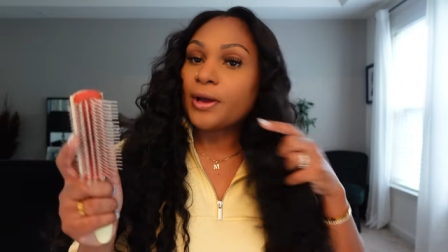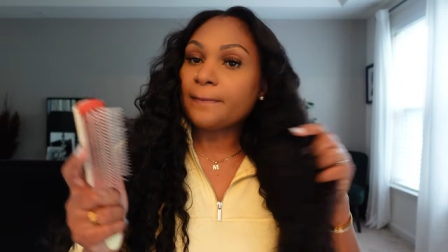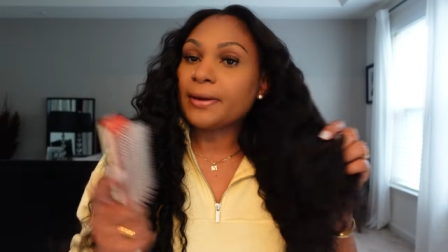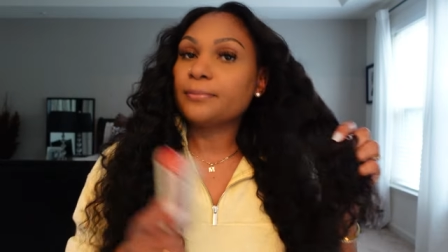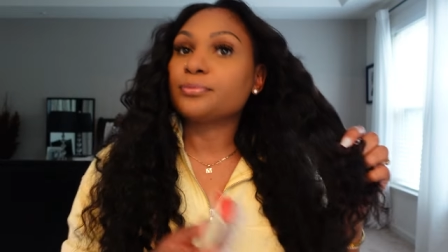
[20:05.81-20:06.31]

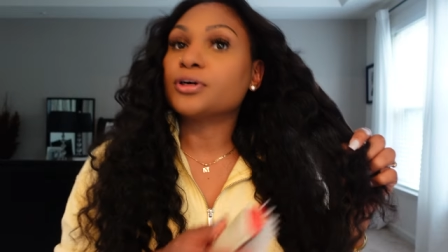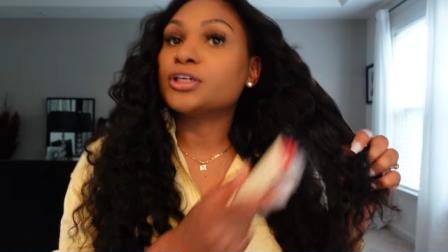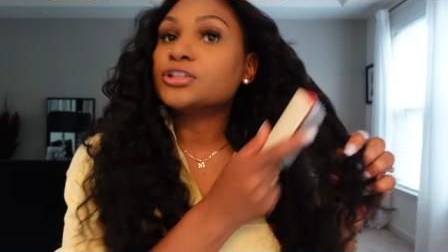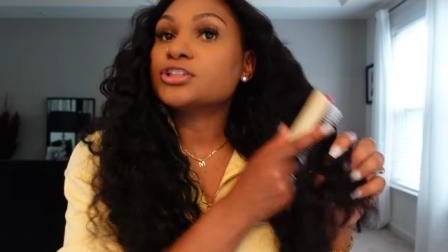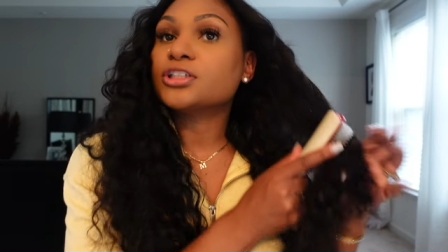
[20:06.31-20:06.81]
my
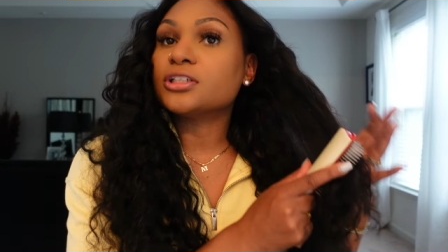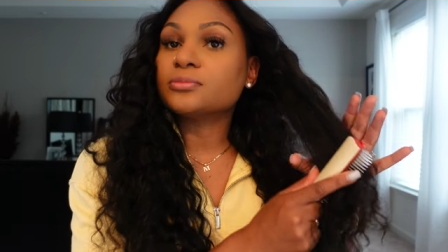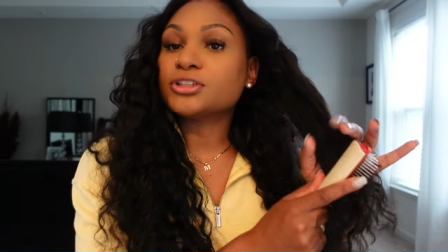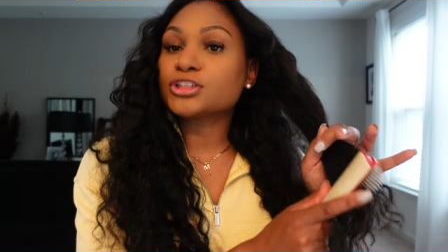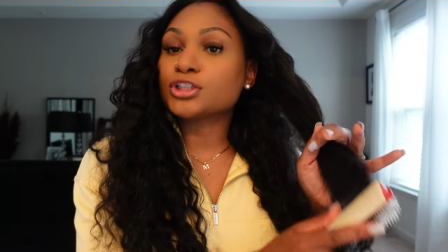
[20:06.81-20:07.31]
brush and
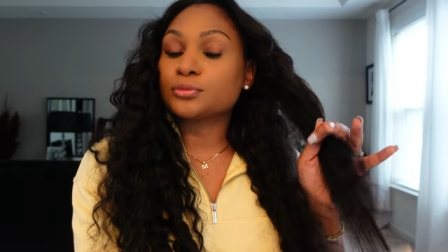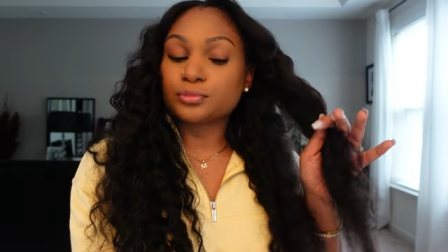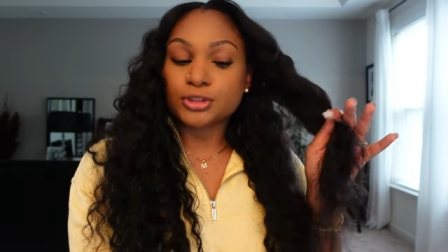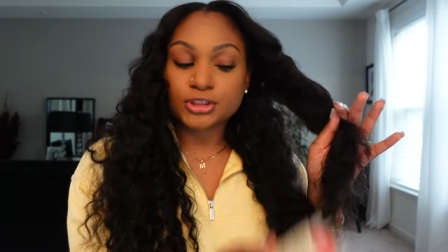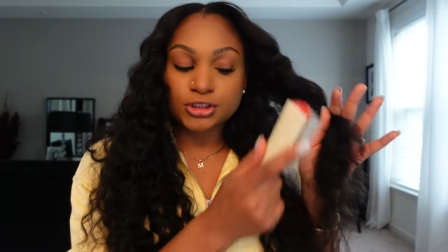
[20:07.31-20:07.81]
I'm just gonna
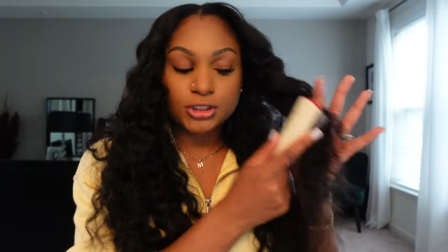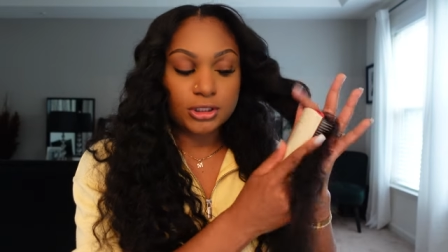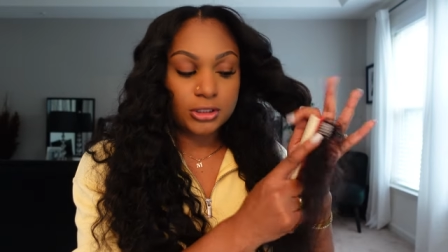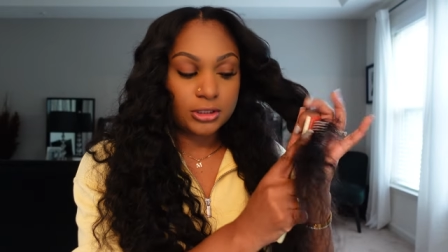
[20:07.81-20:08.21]
brush